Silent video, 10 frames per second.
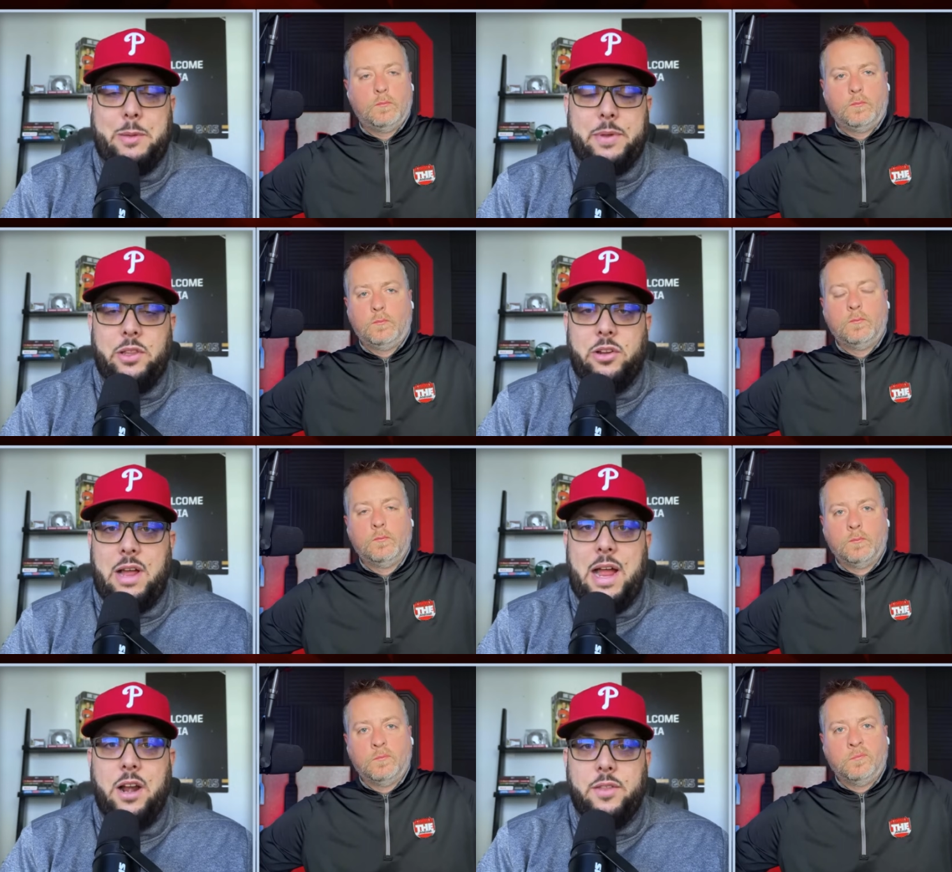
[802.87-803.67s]
Speaker 1: be a little
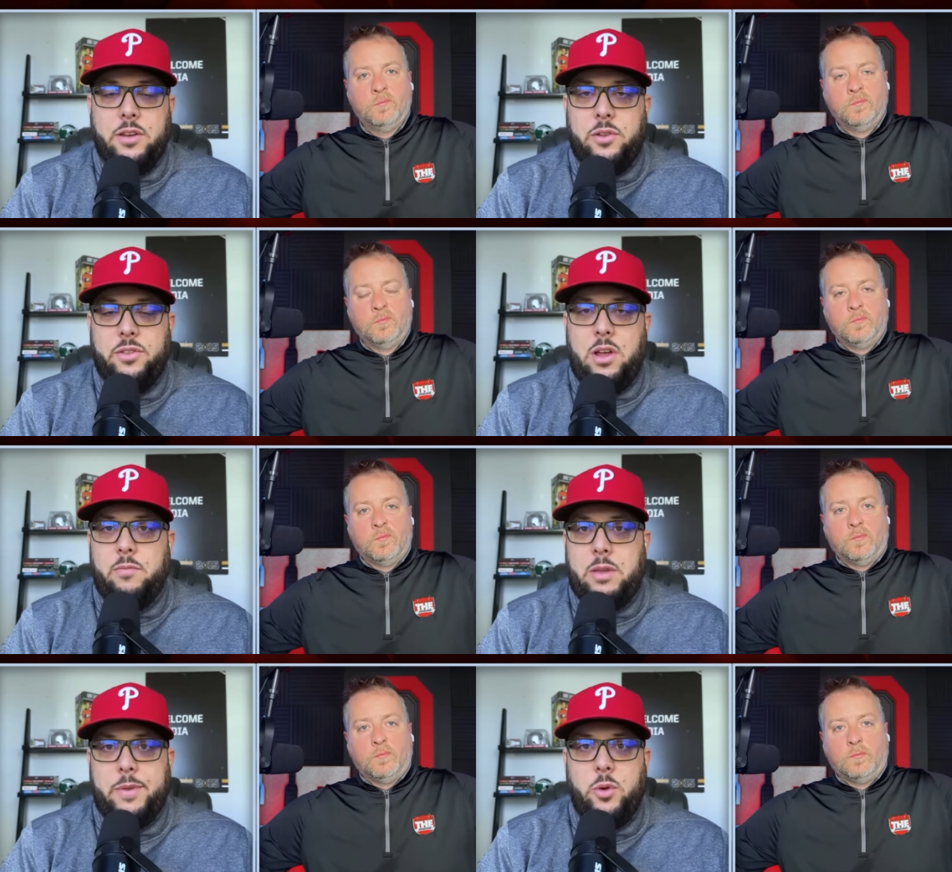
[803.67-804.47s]
higher than you thought
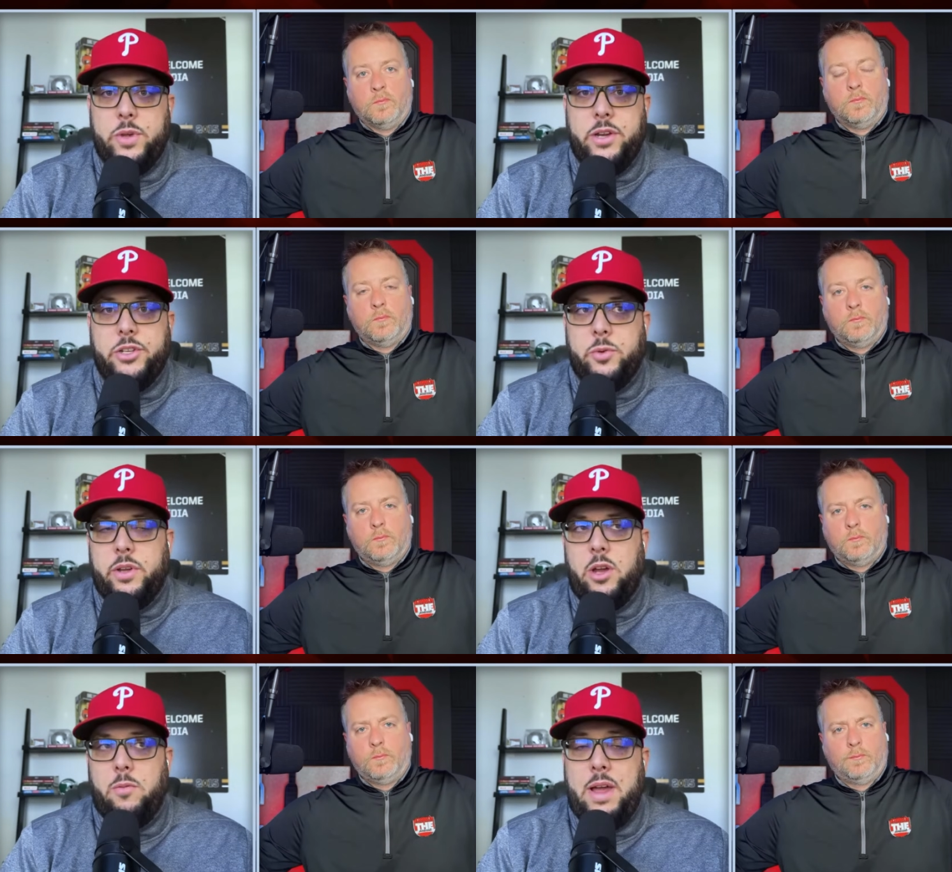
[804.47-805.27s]
maybe a week or two
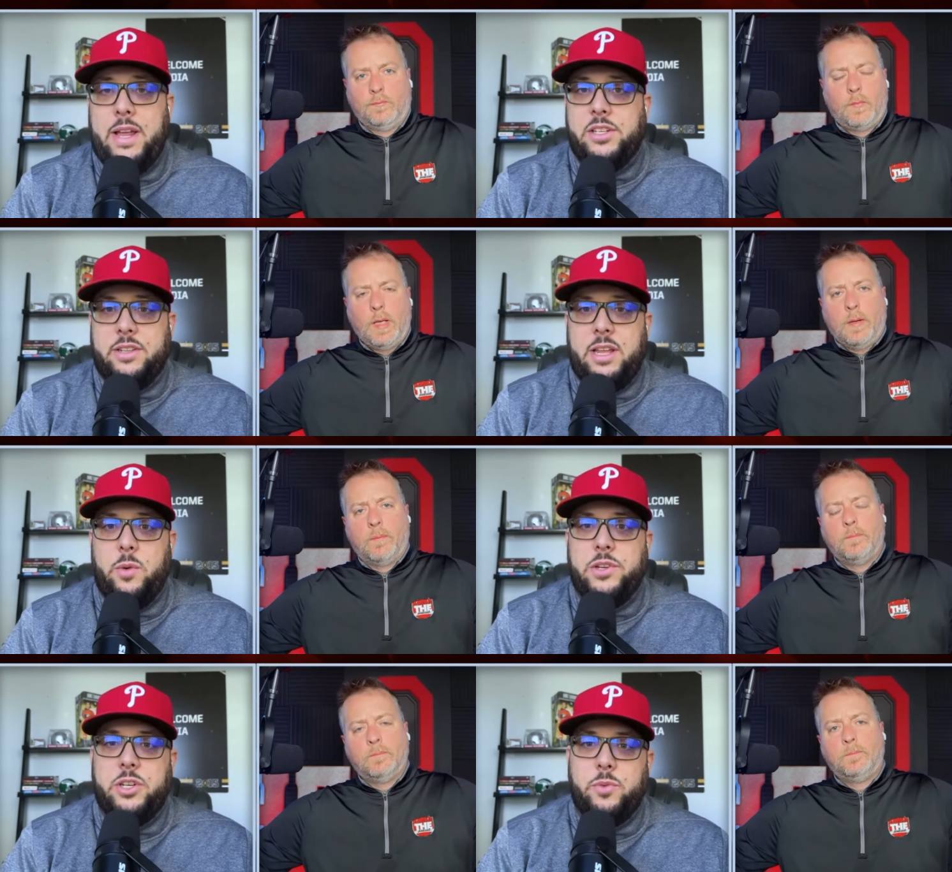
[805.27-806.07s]
ago? My answer to that
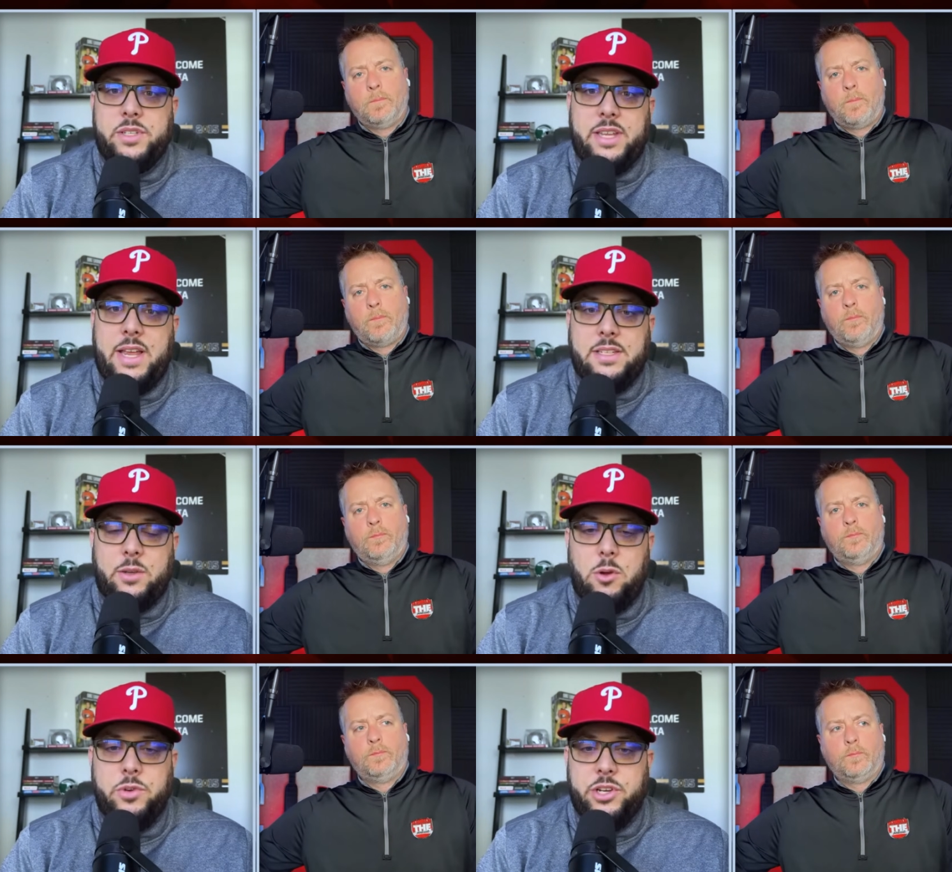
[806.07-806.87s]
question was yes. Like,
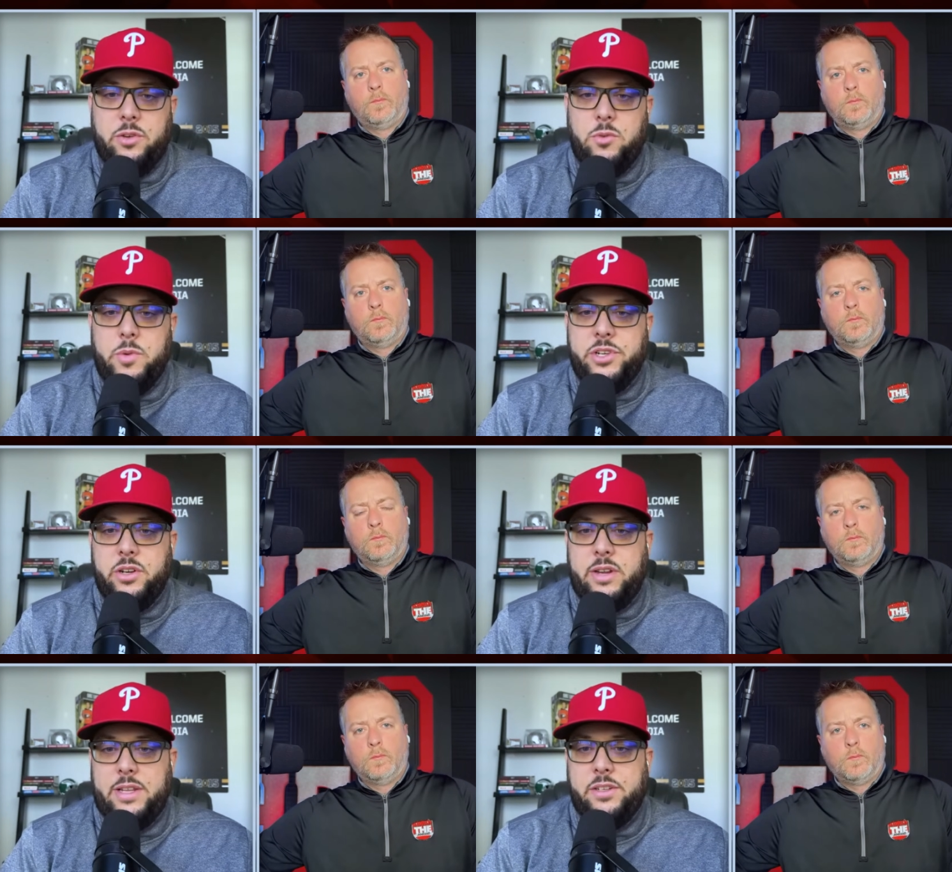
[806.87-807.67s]
what would your what would your
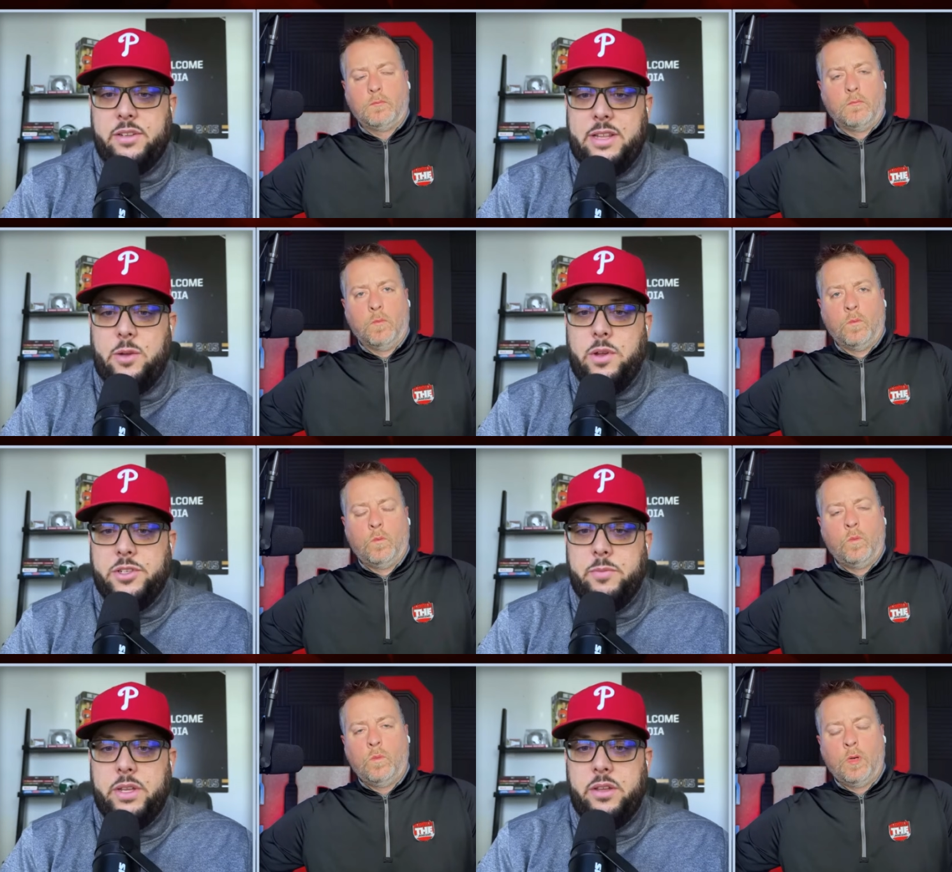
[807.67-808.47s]
answer to that question
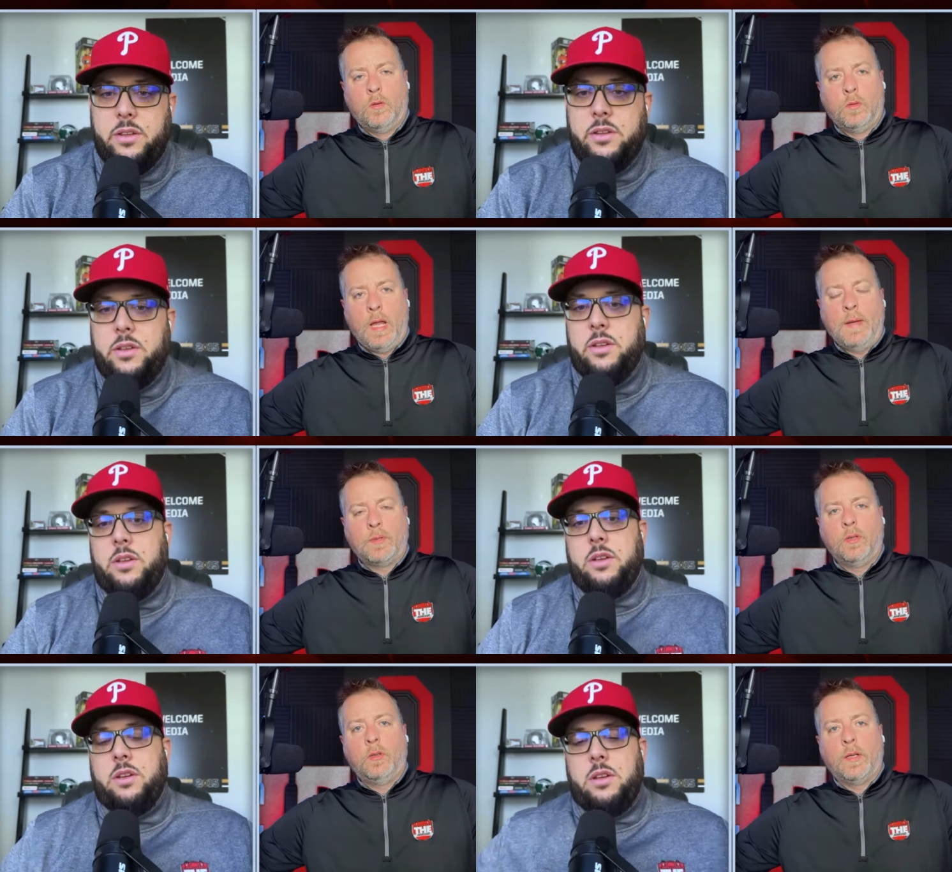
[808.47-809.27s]
be?
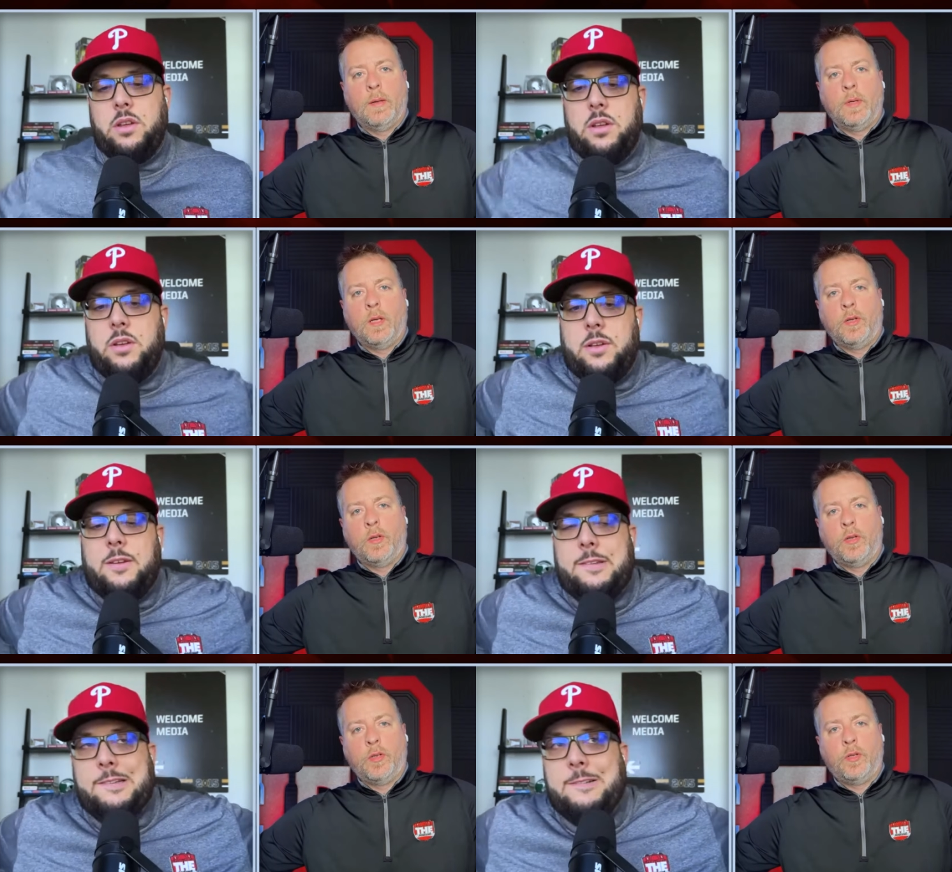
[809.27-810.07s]
Speaker 2: Absolutely. I mean,
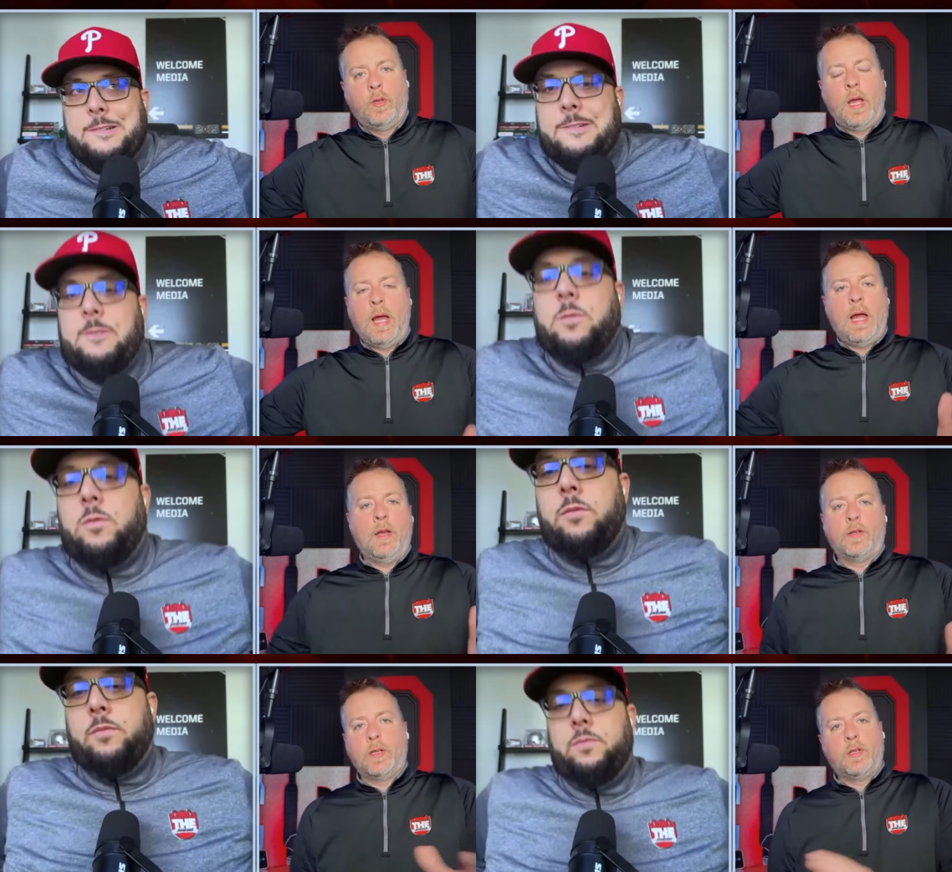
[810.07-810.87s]
did, did I
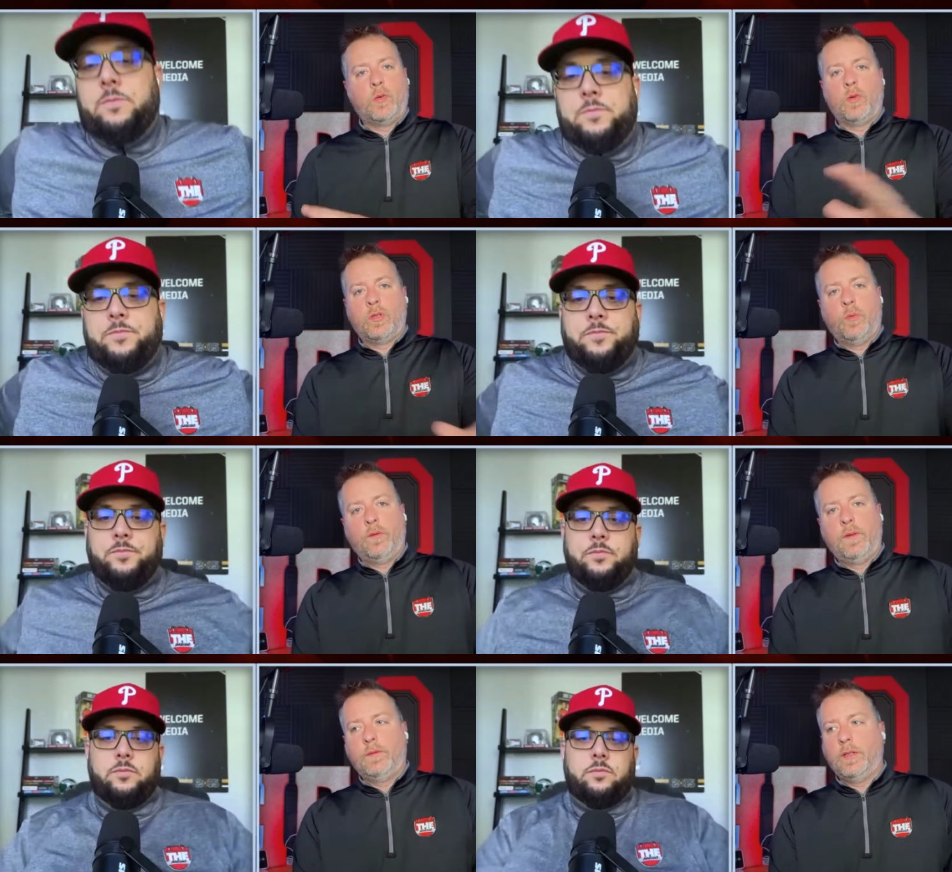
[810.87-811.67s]
understand Georgia
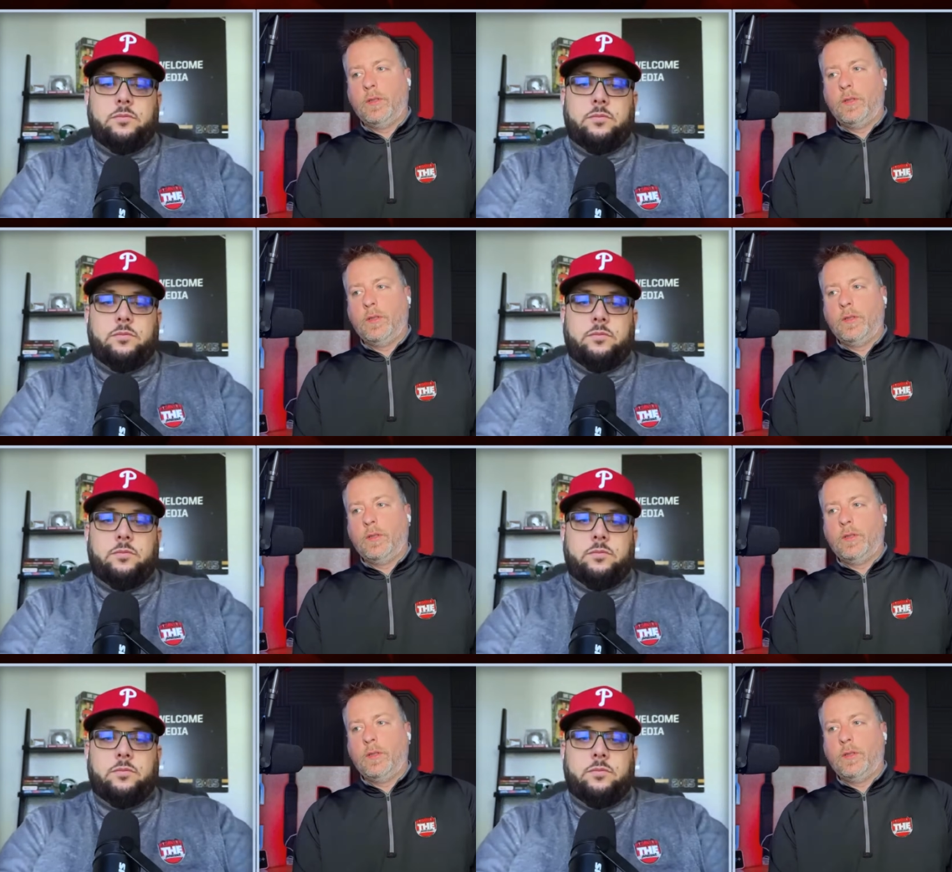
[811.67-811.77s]
won fifty